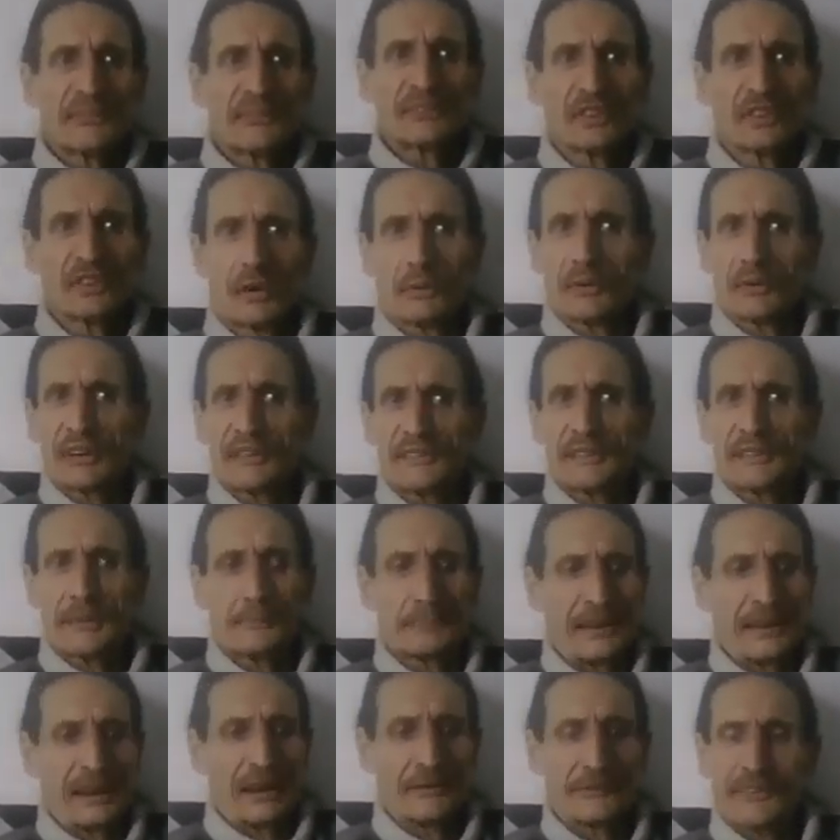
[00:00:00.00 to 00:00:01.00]
not
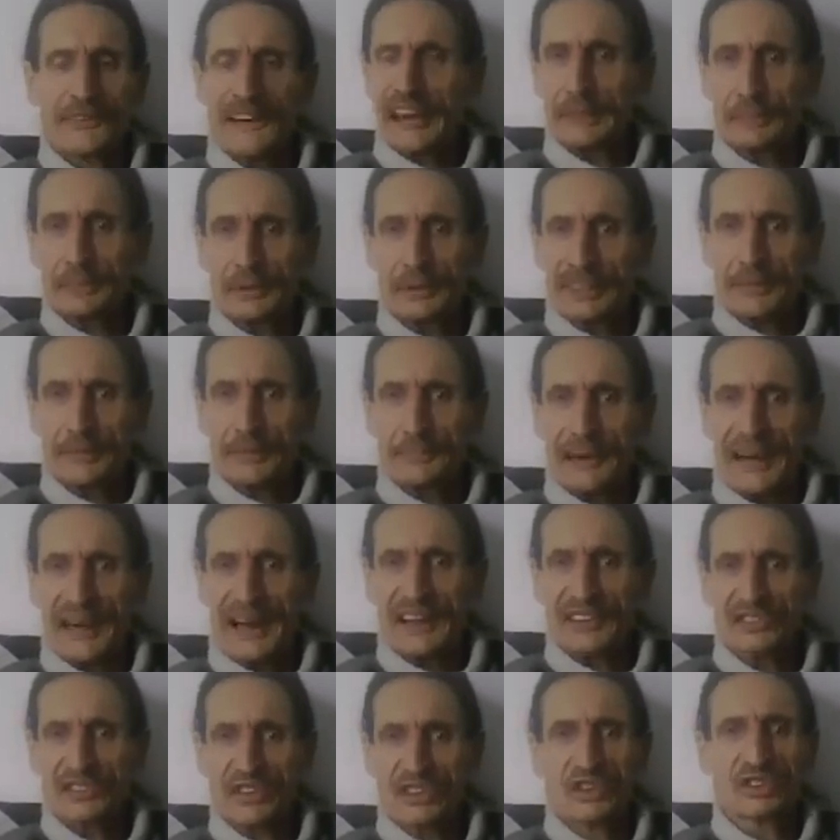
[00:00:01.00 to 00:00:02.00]
been infallible in the
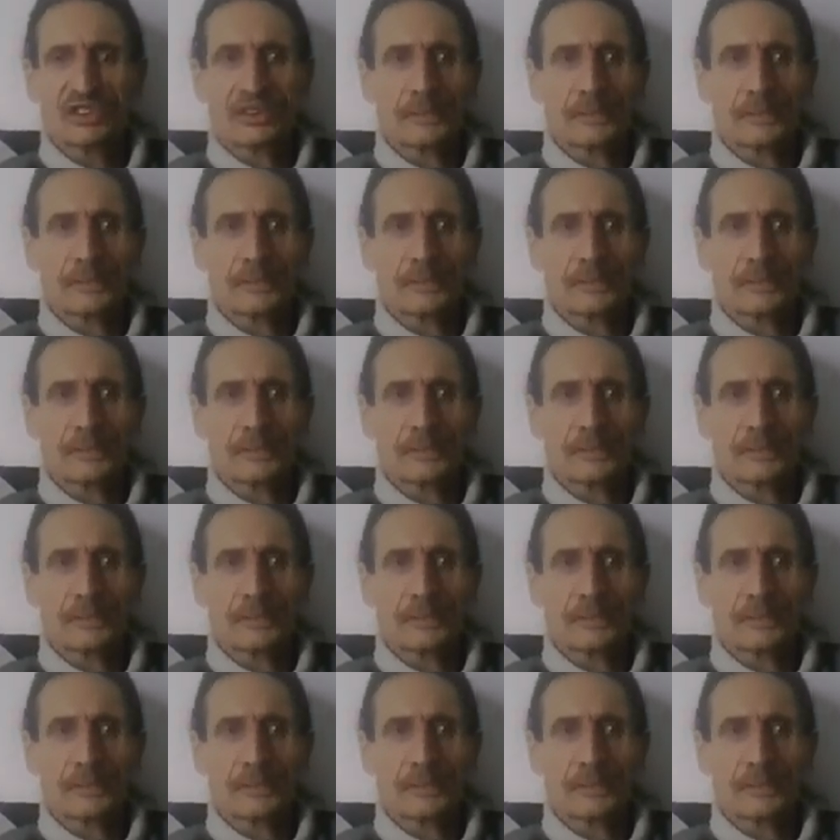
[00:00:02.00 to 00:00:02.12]
past.